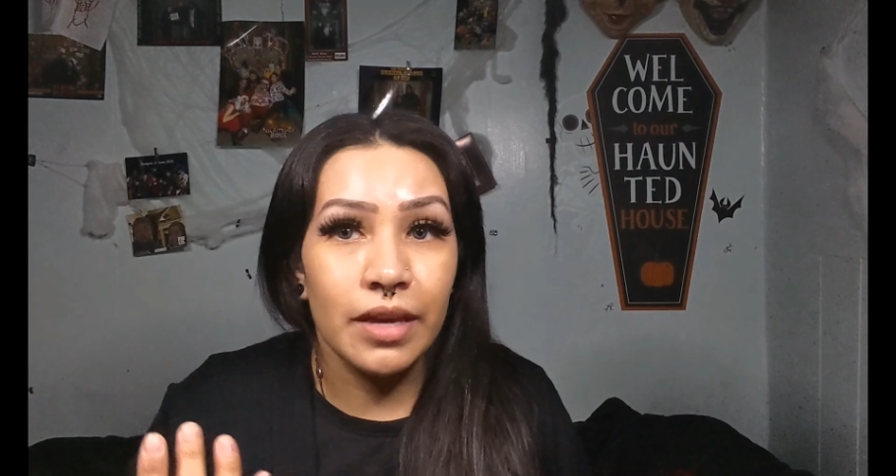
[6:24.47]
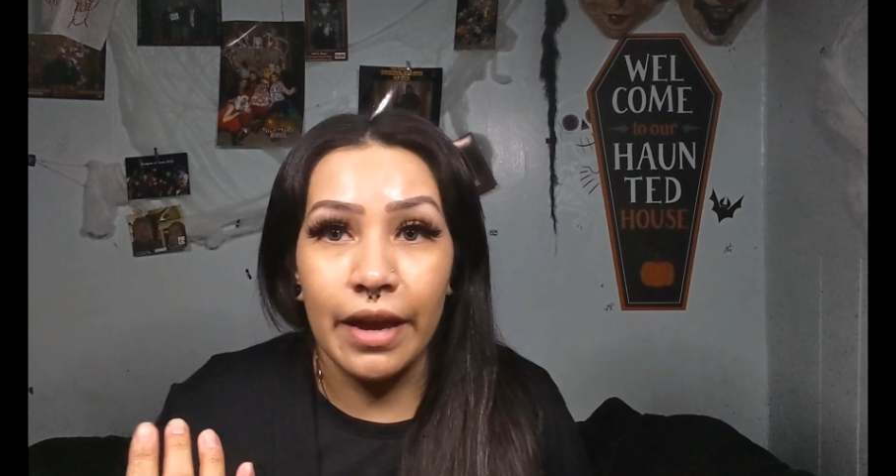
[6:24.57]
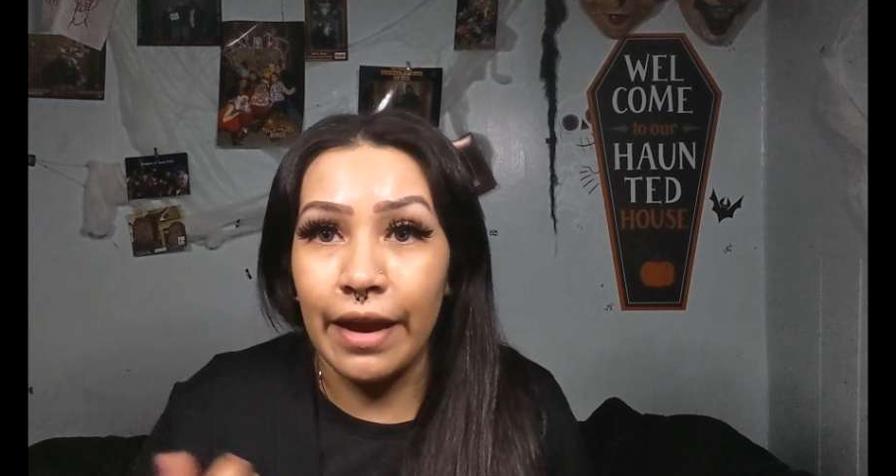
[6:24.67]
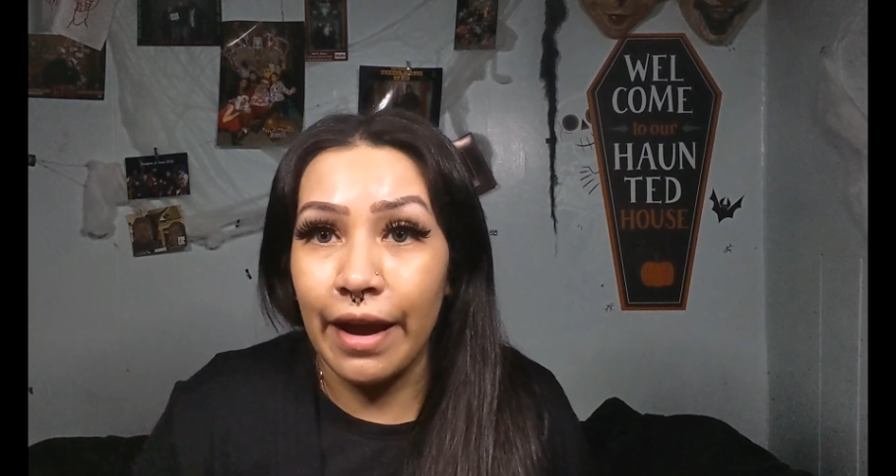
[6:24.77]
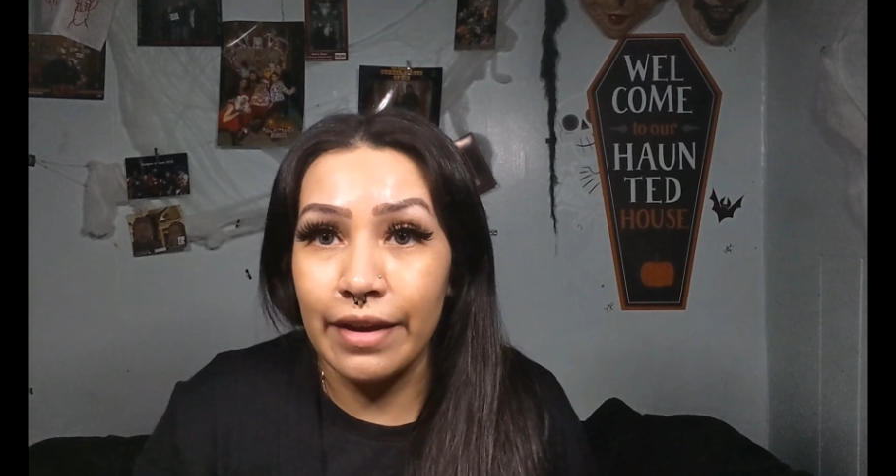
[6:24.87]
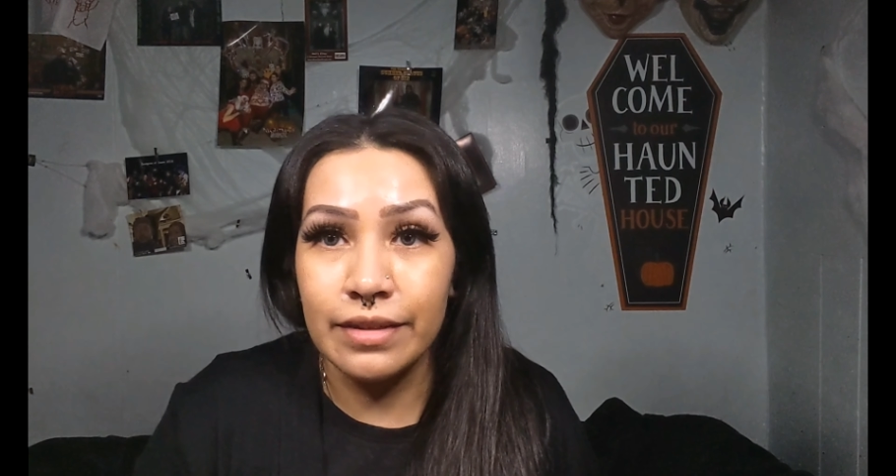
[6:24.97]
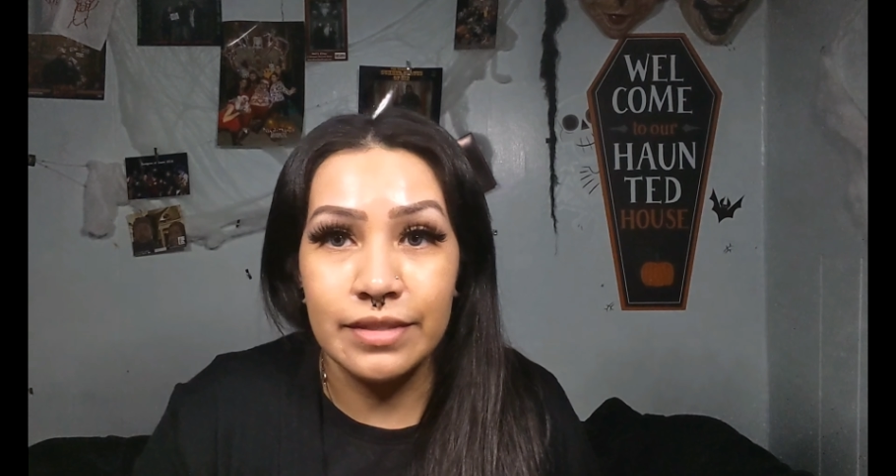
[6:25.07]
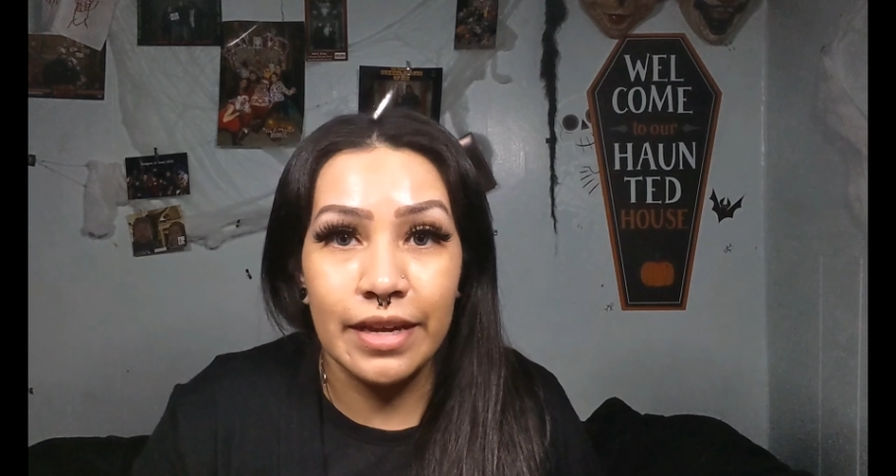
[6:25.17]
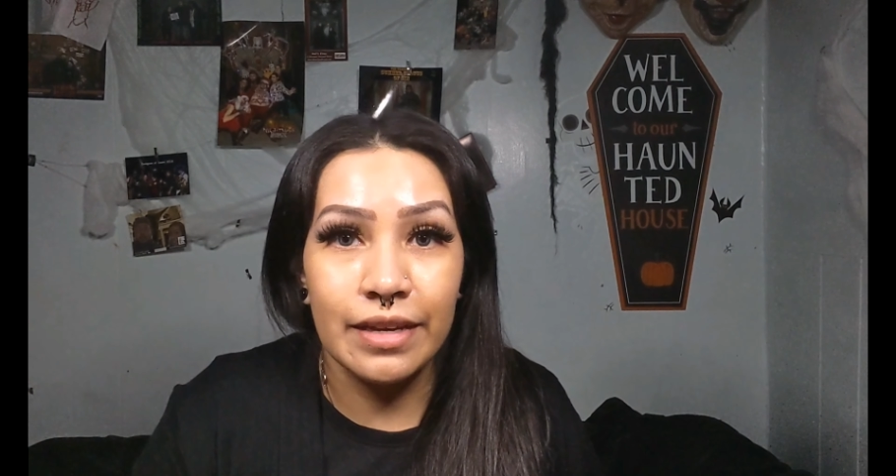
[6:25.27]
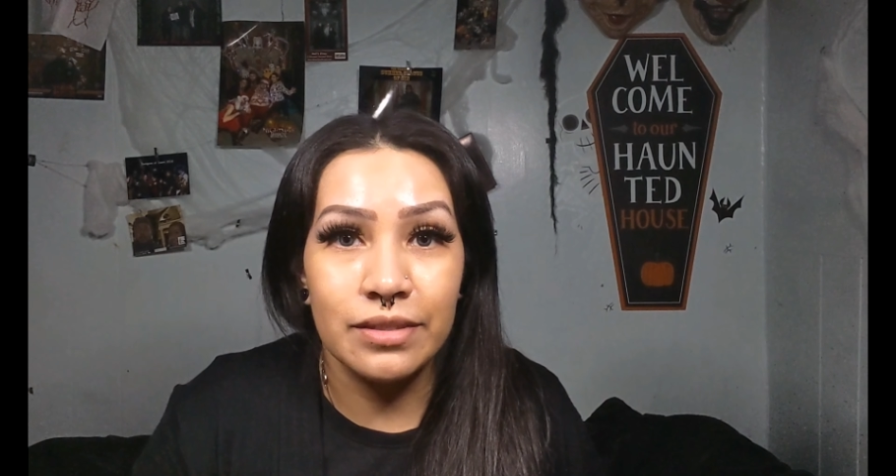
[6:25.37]
hey, I can
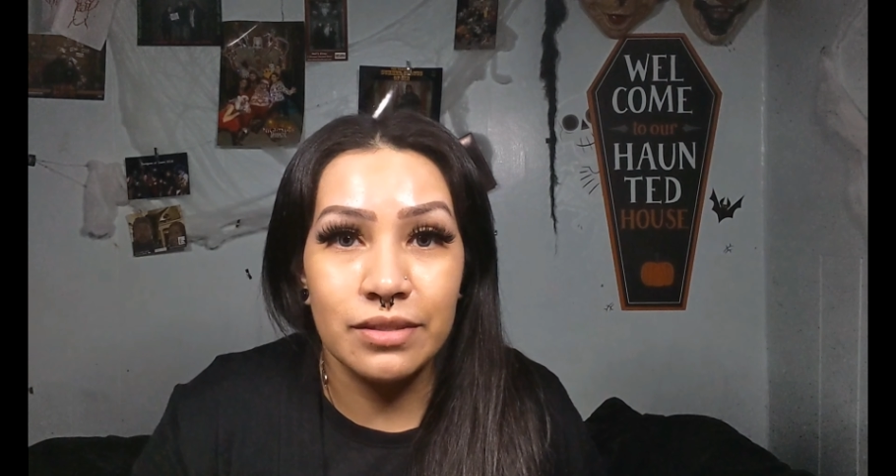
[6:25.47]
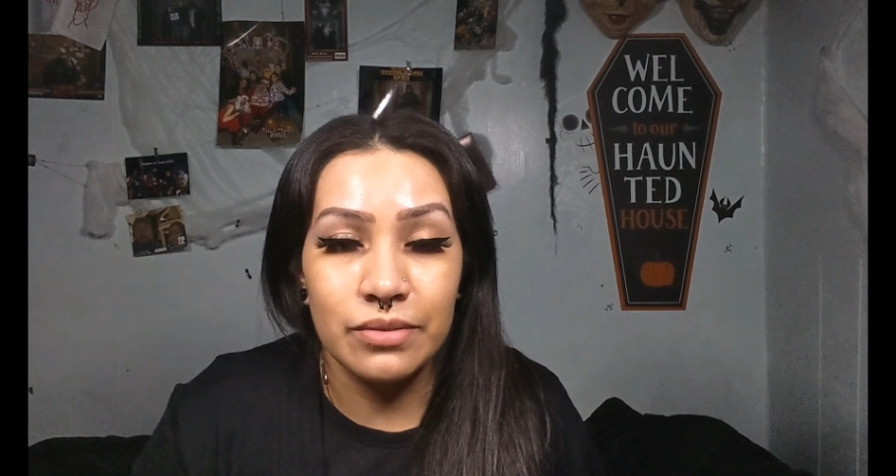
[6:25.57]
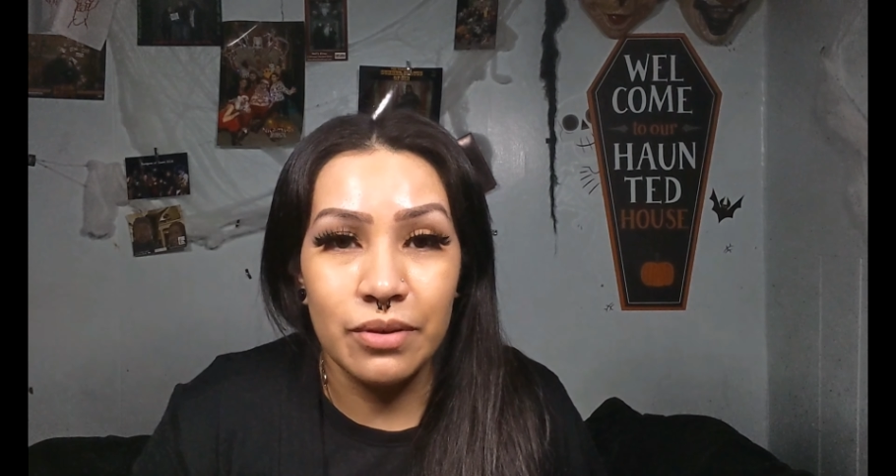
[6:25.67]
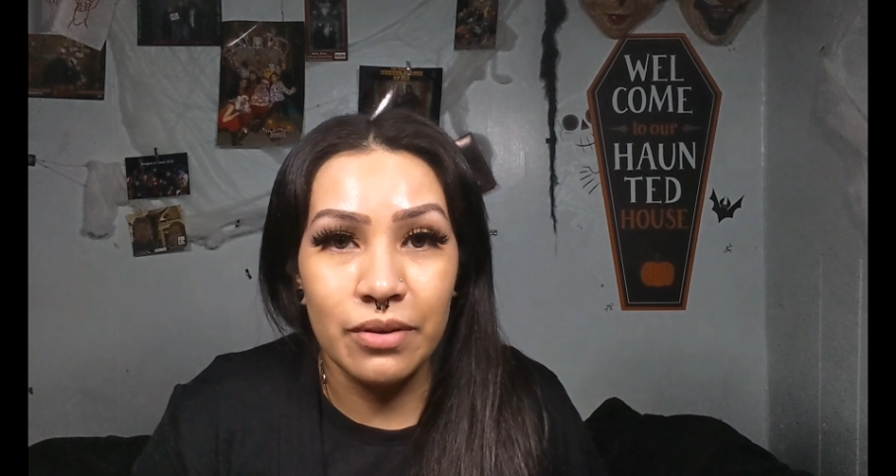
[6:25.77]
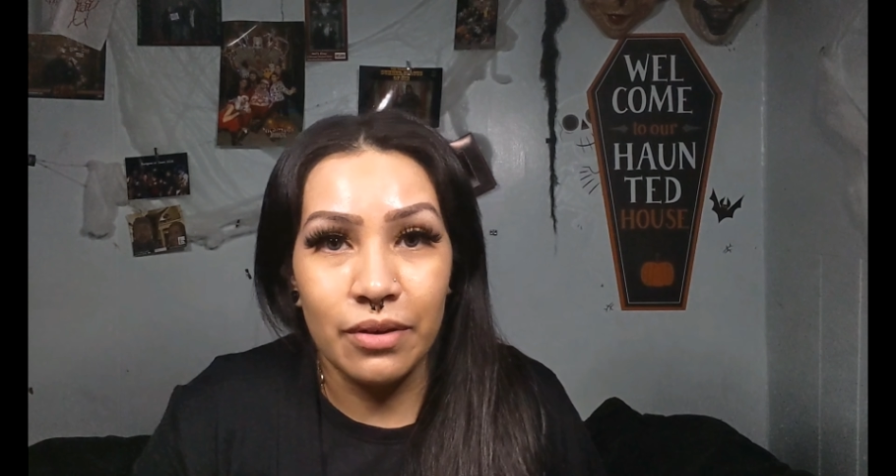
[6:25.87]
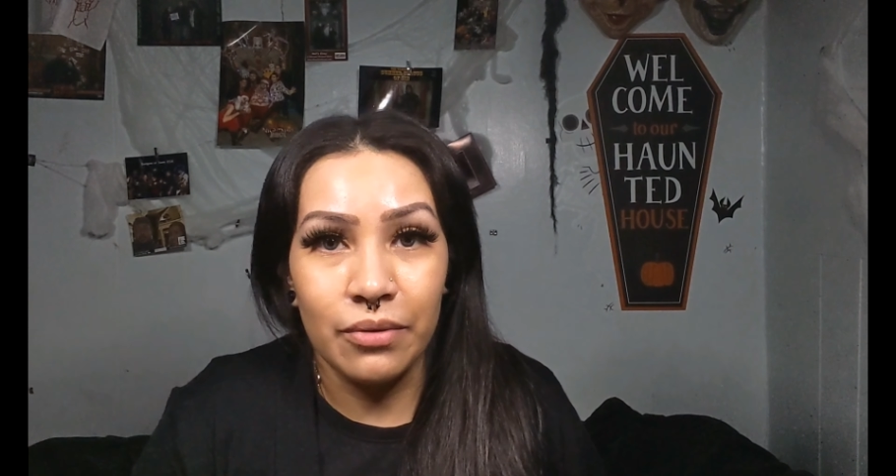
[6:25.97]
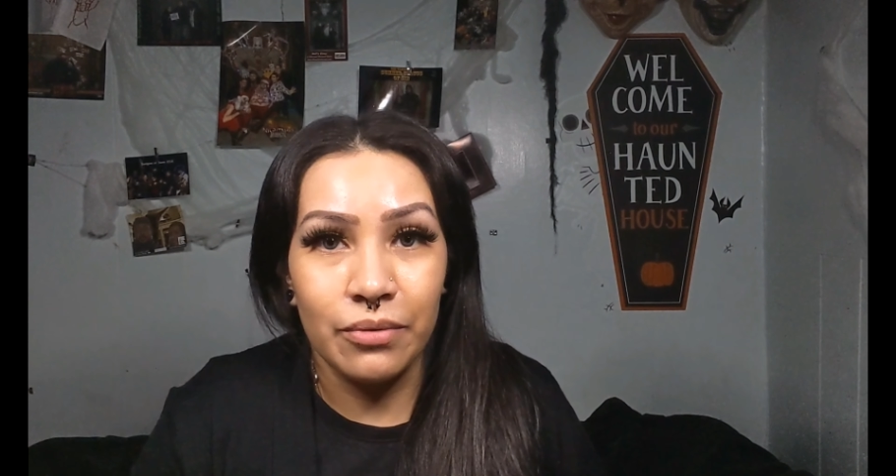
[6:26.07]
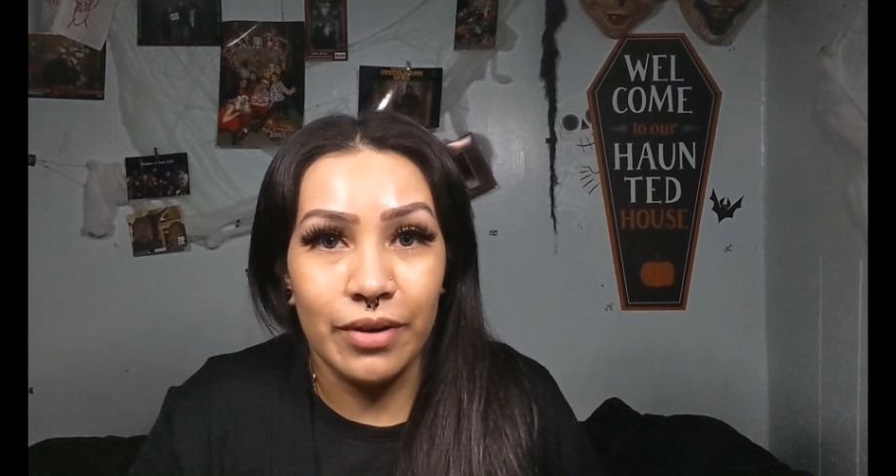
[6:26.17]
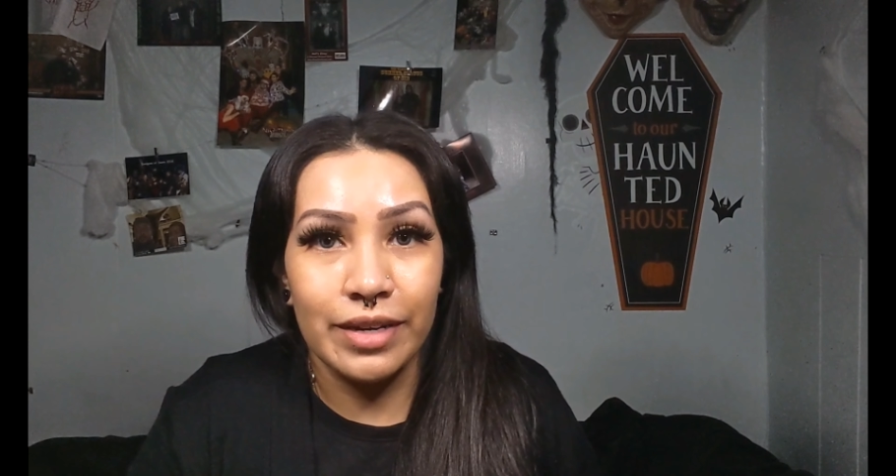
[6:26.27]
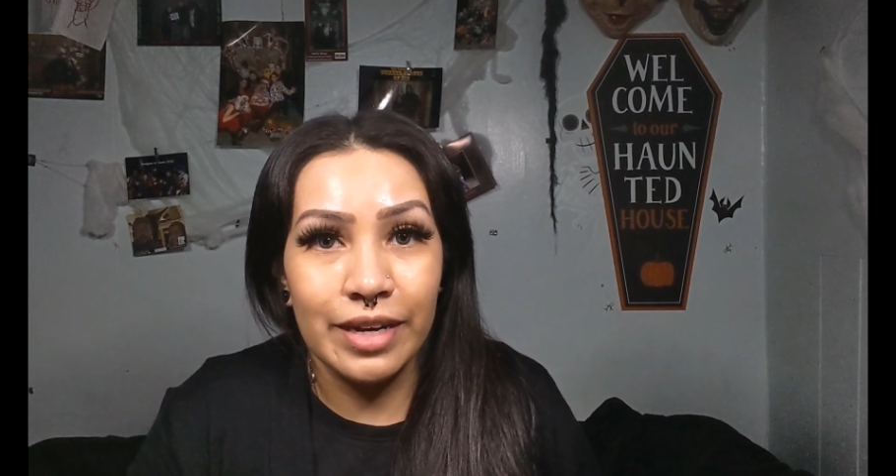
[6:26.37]
dance,
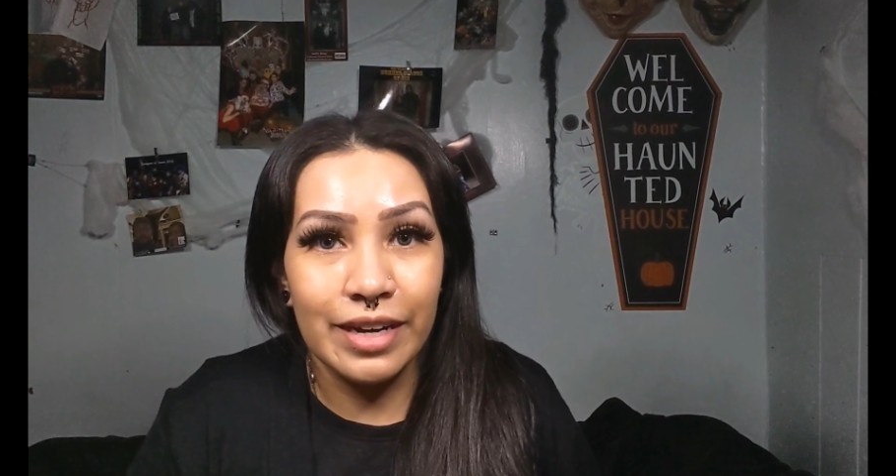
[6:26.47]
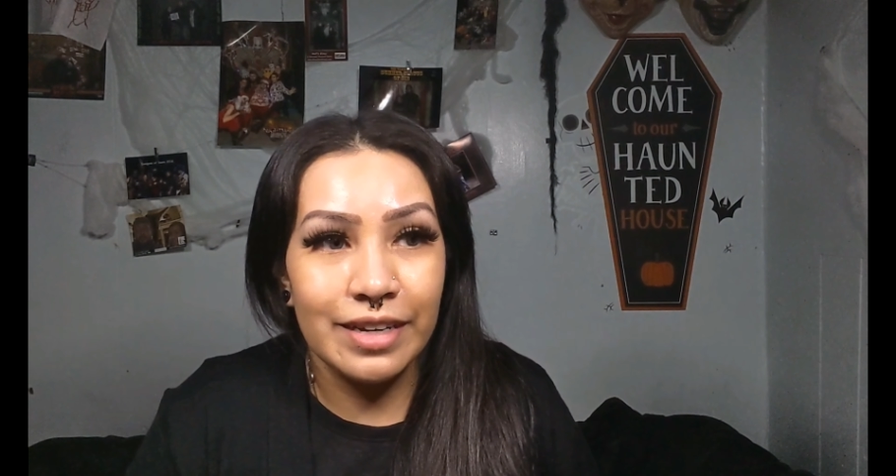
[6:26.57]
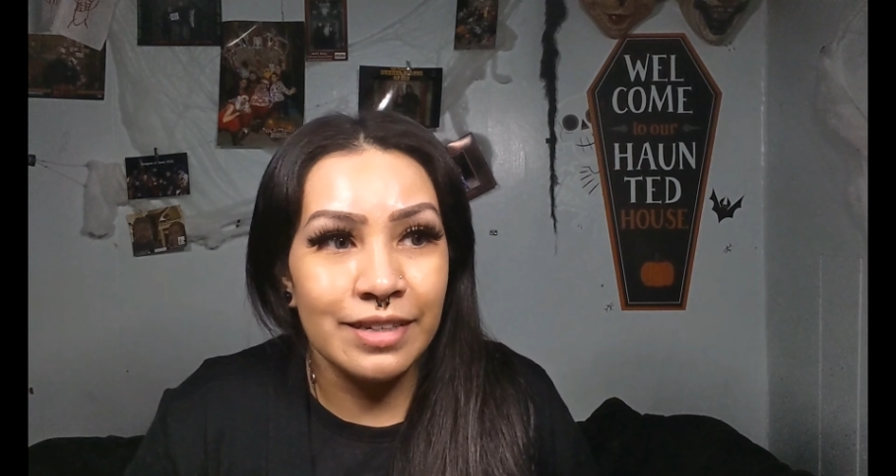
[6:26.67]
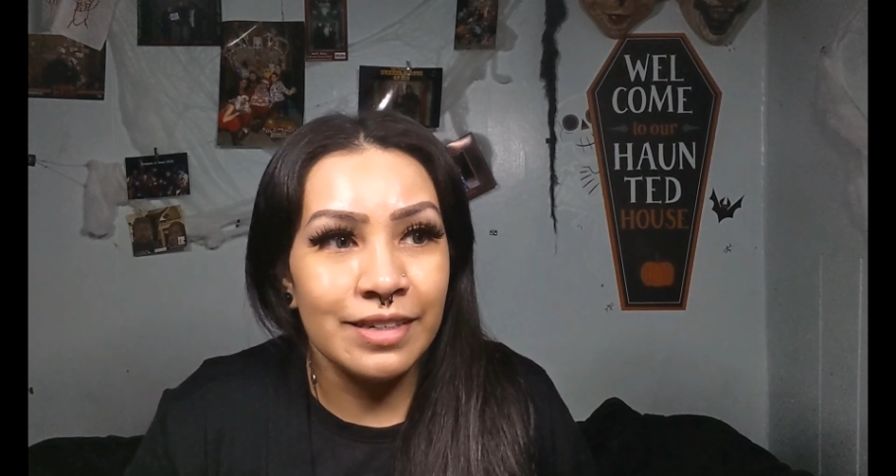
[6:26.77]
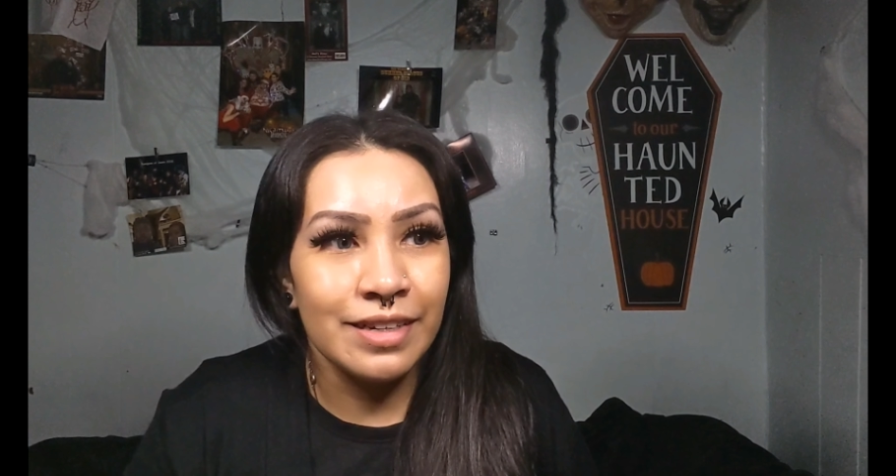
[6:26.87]
why not?